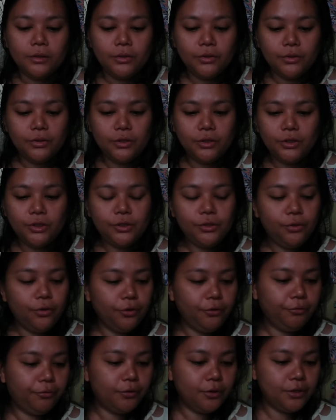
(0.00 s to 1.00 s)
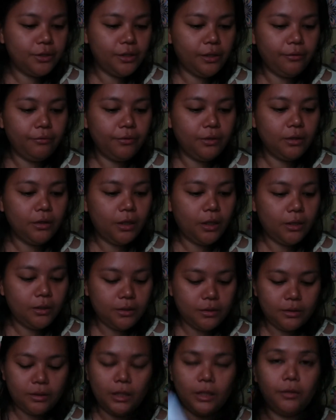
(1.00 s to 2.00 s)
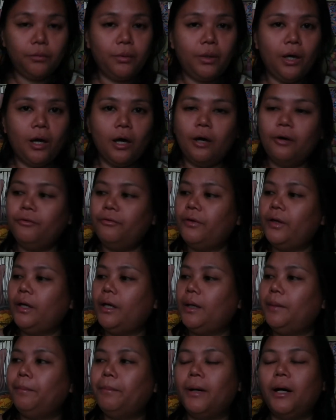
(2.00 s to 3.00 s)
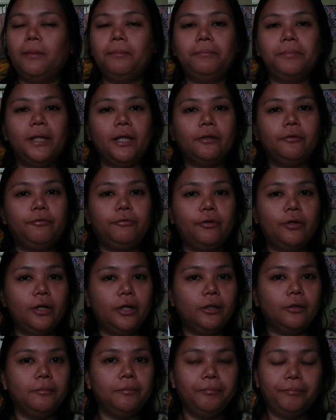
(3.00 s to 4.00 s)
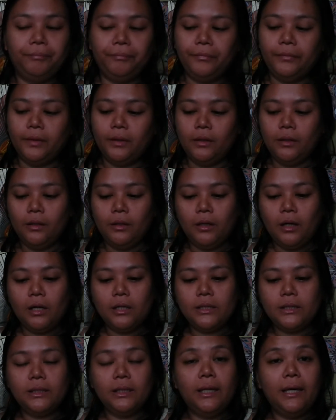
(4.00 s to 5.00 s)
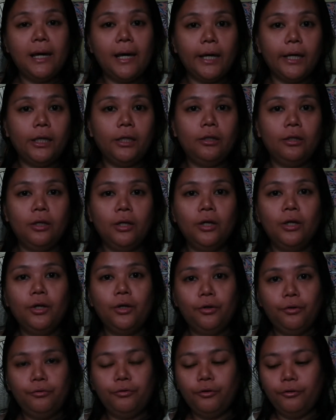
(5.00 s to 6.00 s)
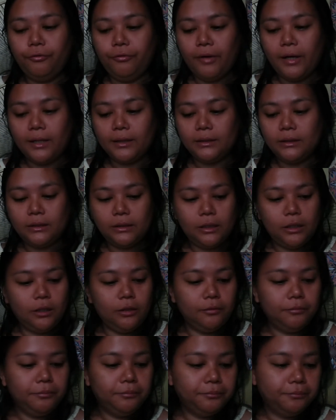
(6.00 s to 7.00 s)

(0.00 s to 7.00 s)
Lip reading: So this is good for 7 days, and we have a pamphlet for it as a guide for fasting.